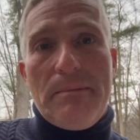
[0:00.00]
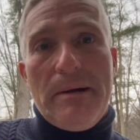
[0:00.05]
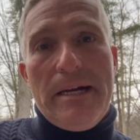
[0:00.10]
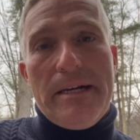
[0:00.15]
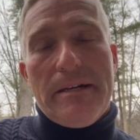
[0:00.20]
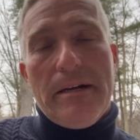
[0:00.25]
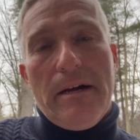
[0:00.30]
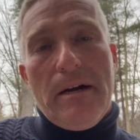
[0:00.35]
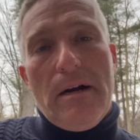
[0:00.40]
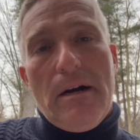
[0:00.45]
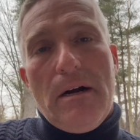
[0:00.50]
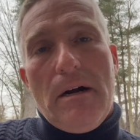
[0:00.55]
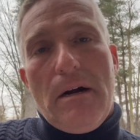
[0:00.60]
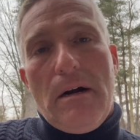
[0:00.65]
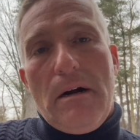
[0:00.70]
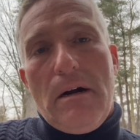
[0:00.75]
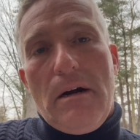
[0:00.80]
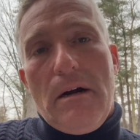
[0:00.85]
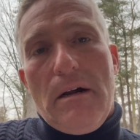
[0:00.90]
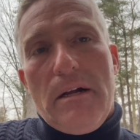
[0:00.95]
but
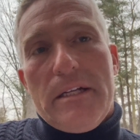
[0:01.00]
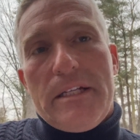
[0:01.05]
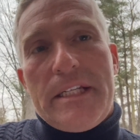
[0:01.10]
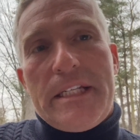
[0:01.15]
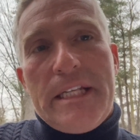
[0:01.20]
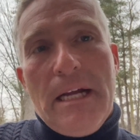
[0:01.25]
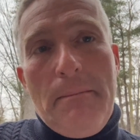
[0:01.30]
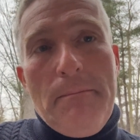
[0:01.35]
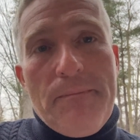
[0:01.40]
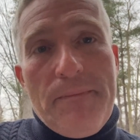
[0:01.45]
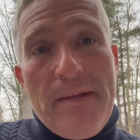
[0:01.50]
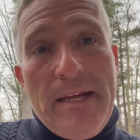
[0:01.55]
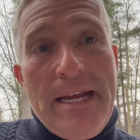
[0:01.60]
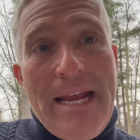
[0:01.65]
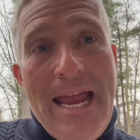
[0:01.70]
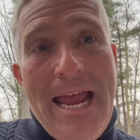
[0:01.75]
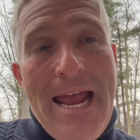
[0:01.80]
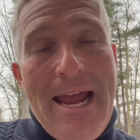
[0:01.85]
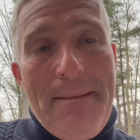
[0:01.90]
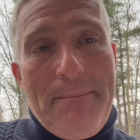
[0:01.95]

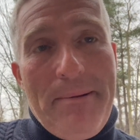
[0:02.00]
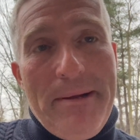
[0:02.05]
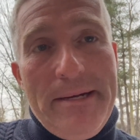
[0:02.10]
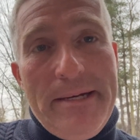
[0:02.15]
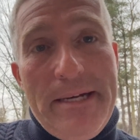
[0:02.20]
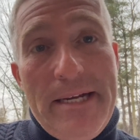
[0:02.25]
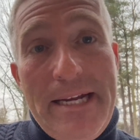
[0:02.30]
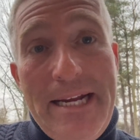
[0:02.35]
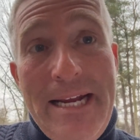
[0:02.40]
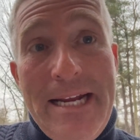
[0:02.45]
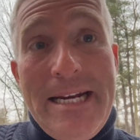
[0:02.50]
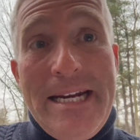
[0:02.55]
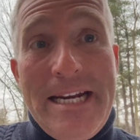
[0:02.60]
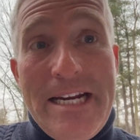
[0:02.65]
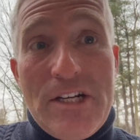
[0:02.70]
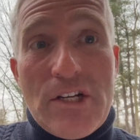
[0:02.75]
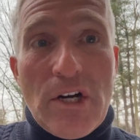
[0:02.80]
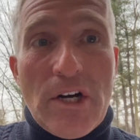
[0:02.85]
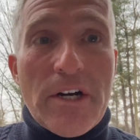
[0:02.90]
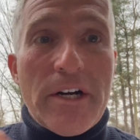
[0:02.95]
something happened in
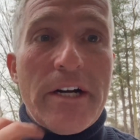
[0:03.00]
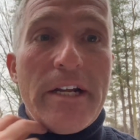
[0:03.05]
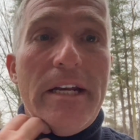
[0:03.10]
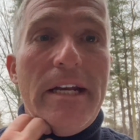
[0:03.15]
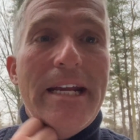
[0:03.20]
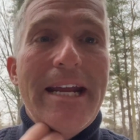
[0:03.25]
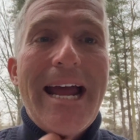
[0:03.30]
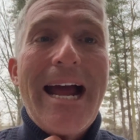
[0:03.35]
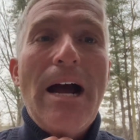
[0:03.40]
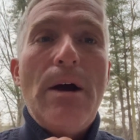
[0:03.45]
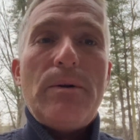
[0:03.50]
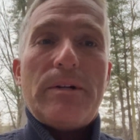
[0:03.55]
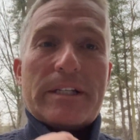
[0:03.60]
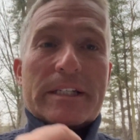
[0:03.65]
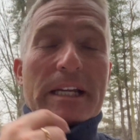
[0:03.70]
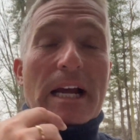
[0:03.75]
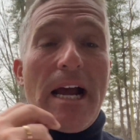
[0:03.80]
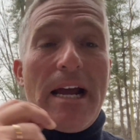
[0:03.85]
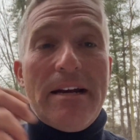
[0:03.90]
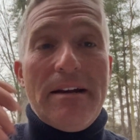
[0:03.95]
eternity
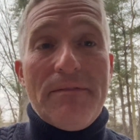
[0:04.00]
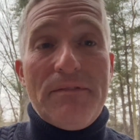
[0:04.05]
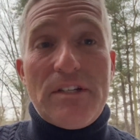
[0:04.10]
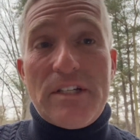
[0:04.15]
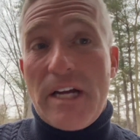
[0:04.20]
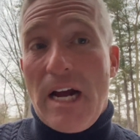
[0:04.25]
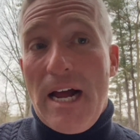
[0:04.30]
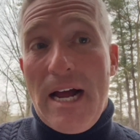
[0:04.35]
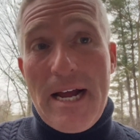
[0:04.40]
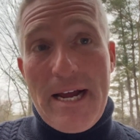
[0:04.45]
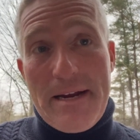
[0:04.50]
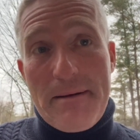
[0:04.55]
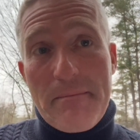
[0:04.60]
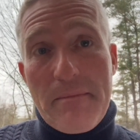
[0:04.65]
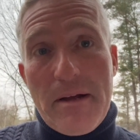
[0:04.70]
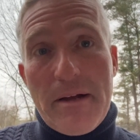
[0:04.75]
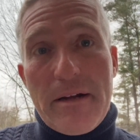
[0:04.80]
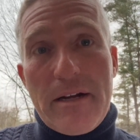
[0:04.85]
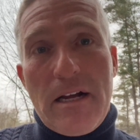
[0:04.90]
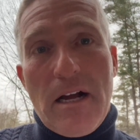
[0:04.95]
outside of
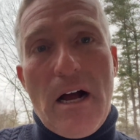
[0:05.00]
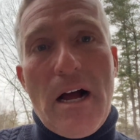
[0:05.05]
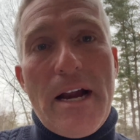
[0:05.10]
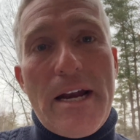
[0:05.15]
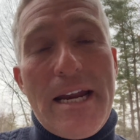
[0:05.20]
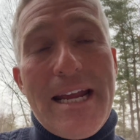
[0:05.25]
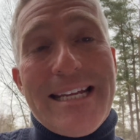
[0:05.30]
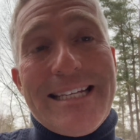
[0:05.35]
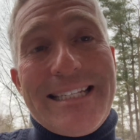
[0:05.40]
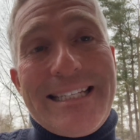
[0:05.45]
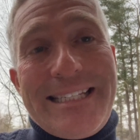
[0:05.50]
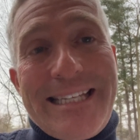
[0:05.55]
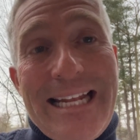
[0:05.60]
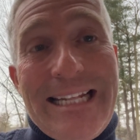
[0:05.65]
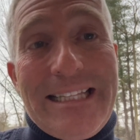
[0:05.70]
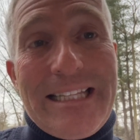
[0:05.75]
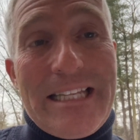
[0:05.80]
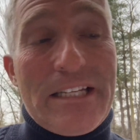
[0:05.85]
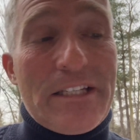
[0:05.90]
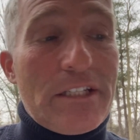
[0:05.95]
time. God
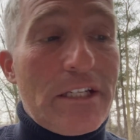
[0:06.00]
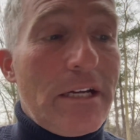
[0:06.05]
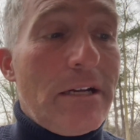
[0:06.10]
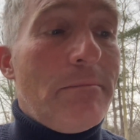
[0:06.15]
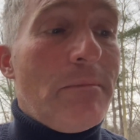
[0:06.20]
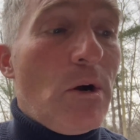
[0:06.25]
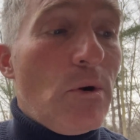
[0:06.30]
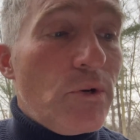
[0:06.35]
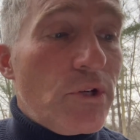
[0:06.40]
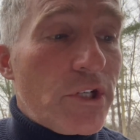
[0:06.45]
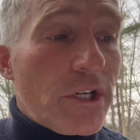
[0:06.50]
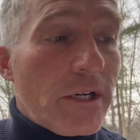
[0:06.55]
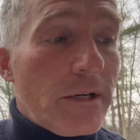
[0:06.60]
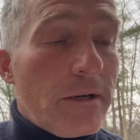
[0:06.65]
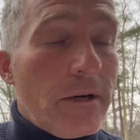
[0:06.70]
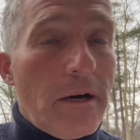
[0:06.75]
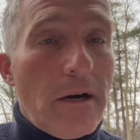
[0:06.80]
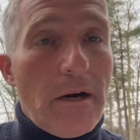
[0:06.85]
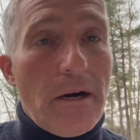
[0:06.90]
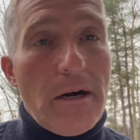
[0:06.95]
set this in motion.
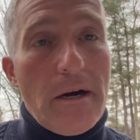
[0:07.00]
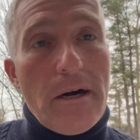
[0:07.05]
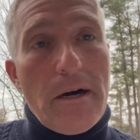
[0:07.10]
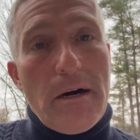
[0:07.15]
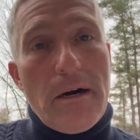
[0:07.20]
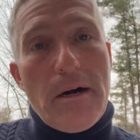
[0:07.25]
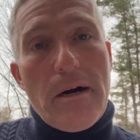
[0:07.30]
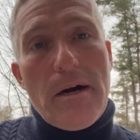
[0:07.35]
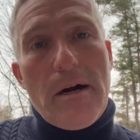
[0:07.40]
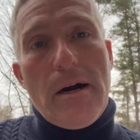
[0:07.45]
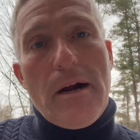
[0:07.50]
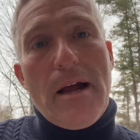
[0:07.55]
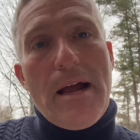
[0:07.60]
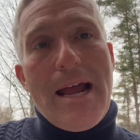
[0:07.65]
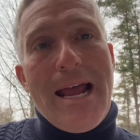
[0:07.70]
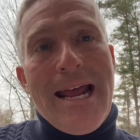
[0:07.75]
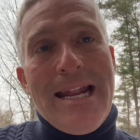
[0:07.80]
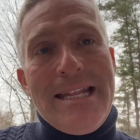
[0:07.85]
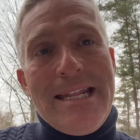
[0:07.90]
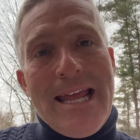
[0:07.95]

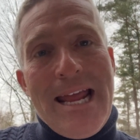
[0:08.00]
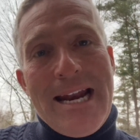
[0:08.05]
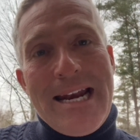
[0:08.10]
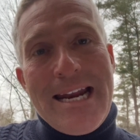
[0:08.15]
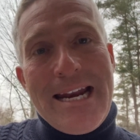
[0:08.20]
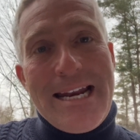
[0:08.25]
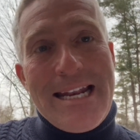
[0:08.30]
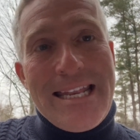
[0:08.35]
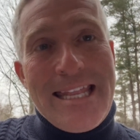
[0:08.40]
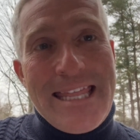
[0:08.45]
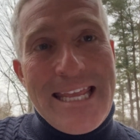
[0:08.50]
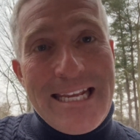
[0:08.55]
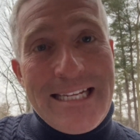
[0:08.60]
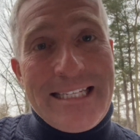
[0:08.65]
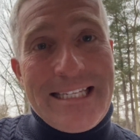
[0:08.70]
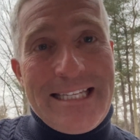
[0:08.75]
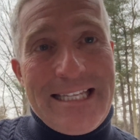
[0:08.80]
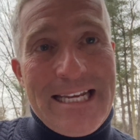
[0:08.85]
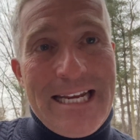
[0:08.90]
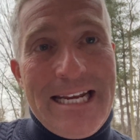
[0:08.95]
And then it,
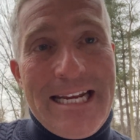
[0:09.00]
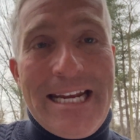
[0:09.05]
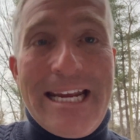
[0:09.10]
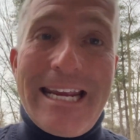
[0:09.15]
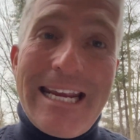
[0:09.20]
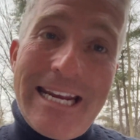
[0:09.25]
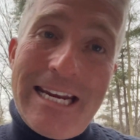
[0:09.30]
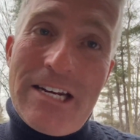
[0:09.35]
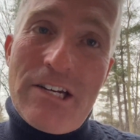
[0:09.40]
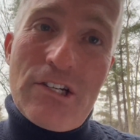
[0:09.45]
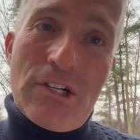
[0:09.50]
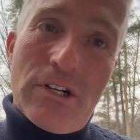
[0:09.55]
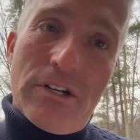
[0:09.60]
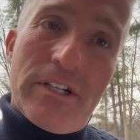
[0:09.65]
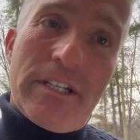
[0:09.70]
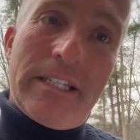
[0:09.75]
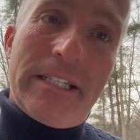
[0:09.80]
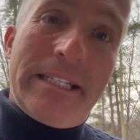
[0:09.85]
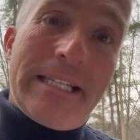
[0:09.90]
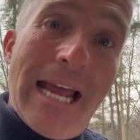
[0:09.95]
this thing
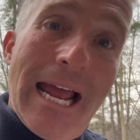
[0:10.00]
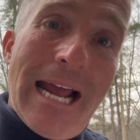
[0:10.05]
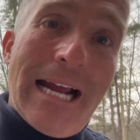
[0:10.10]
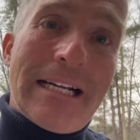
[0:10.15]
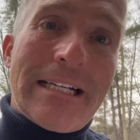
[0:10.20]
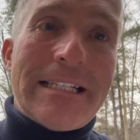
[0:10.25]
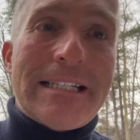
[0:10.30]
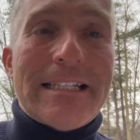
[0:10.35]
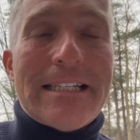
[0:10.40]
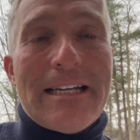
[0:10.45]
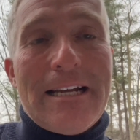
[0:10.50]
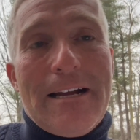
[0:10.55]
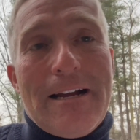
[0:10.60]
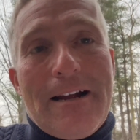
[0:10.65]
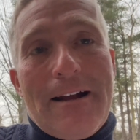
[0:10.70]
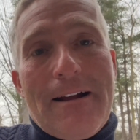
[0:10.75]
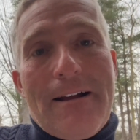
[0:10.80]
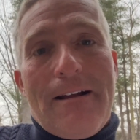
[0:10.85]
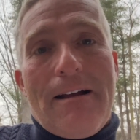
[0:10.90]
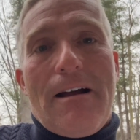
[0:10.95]
intersects
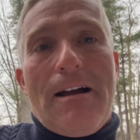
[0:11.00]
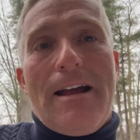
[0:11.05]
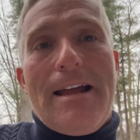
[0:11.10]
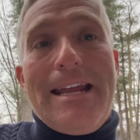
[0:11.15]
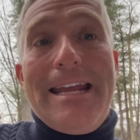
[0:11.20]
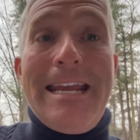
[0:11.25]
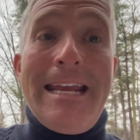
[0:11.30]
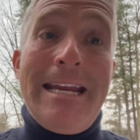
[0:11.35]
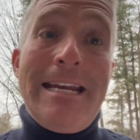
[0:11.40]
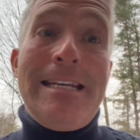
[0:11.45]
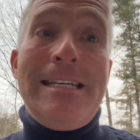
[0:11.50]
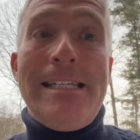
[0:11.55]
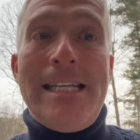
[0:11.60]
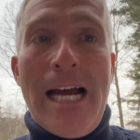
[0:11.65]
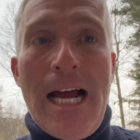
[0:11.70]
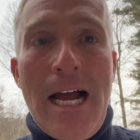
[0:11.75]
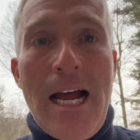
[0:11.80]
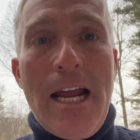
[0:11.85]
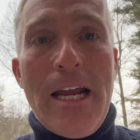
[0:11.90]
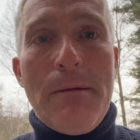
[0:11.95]
in
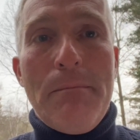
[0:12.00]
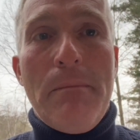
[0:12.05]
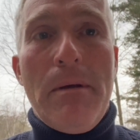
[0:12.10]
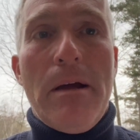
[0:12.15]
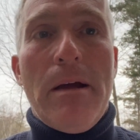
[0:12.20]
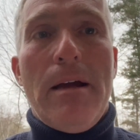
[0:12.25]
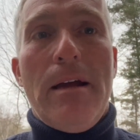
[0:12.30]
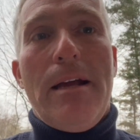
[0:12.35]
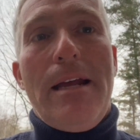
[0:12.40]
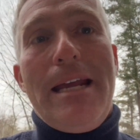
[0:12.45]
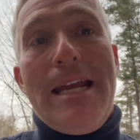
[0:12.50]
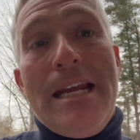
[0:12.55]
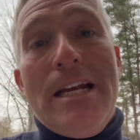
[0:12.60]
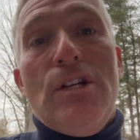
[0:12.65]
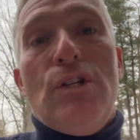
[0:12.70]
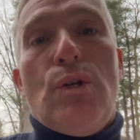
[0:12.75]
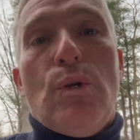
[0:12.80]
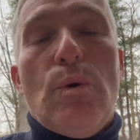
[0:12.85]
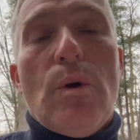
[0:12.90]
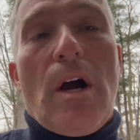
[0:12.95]
time
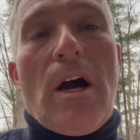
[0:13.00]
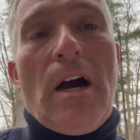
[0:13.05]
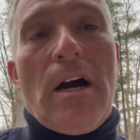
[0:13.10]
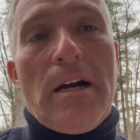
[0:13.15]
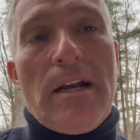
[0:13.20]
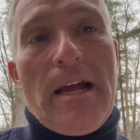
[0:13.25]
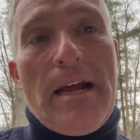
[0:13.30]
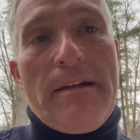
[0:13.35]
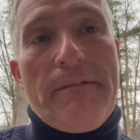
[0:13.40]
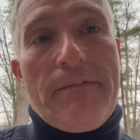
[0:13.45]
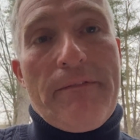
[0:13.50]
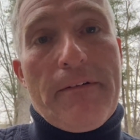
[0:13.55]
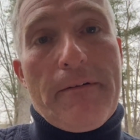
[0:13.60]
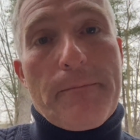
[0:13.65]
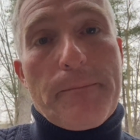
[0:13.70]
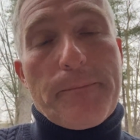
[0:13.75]
into our life.